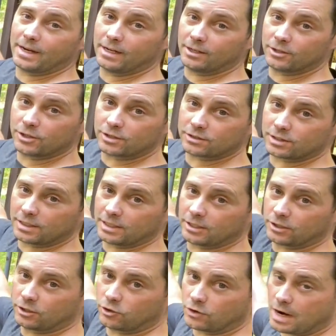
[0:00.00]
here. You can see
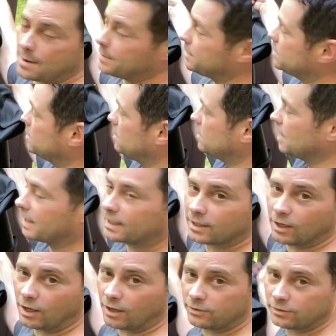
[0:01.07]
you can grab it just to take
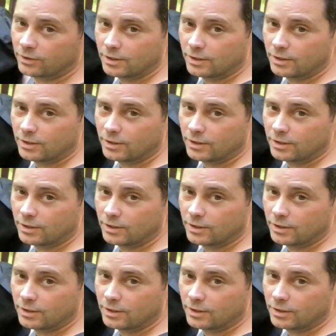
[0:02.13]
it off.